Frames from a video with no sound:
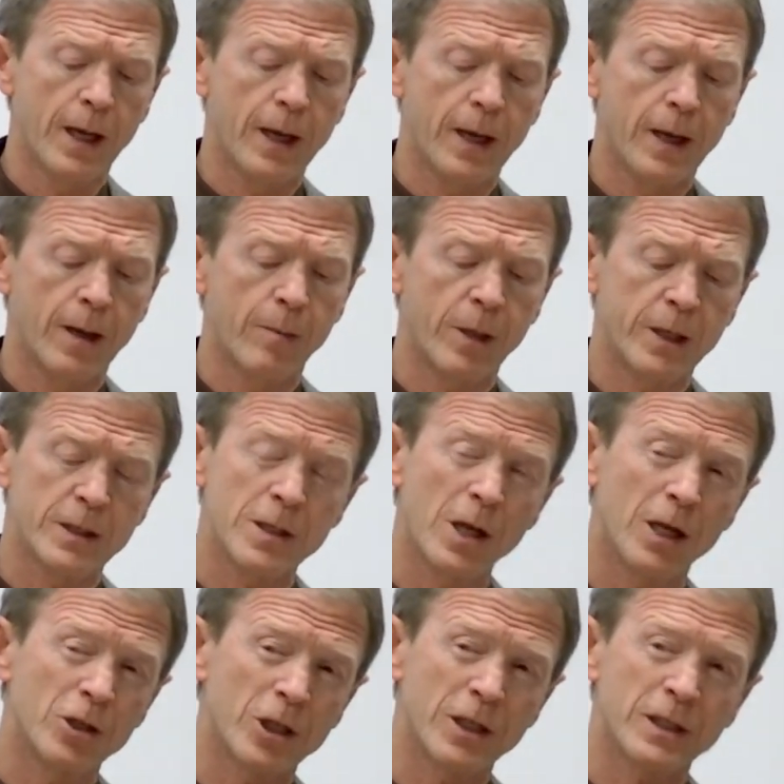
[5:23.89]
Uh, but it's
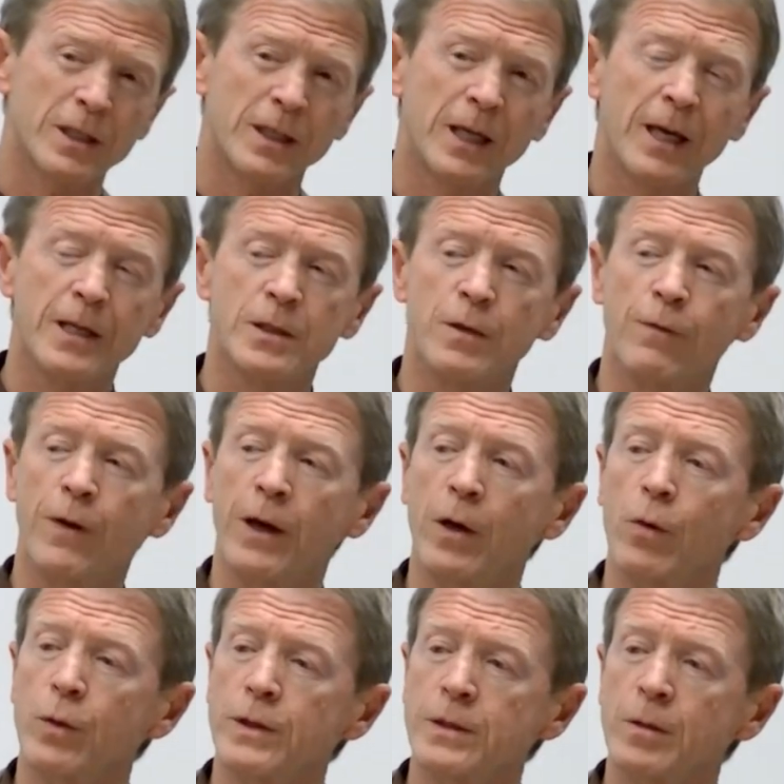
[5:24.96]
not just a case of
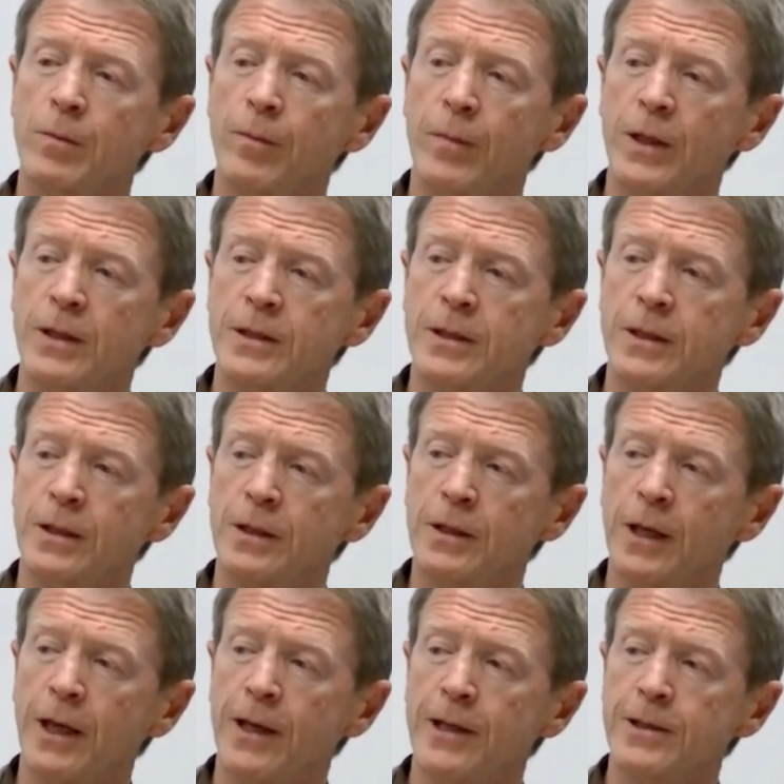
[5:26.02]
heroism; it's a
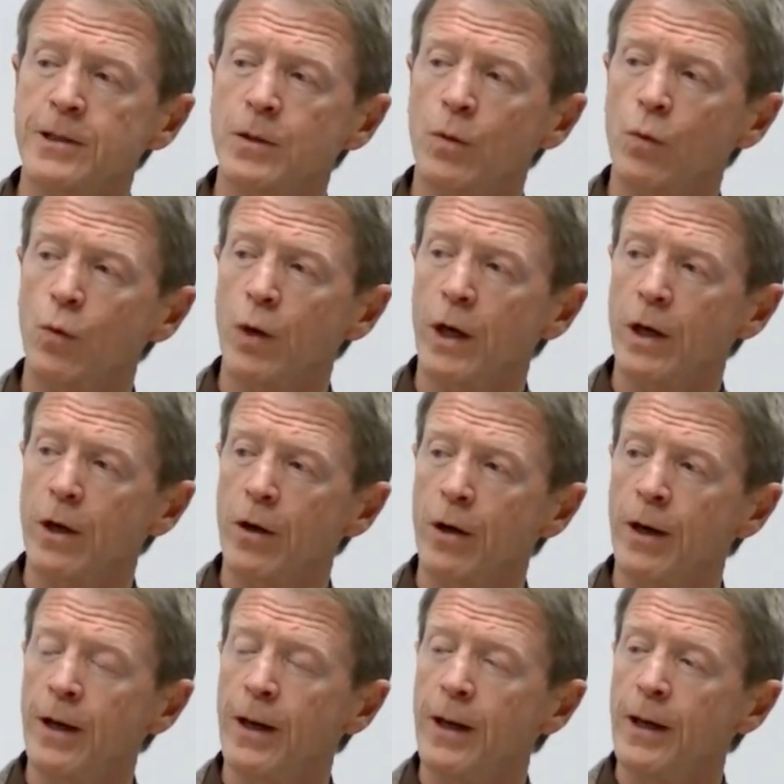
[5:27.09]
case where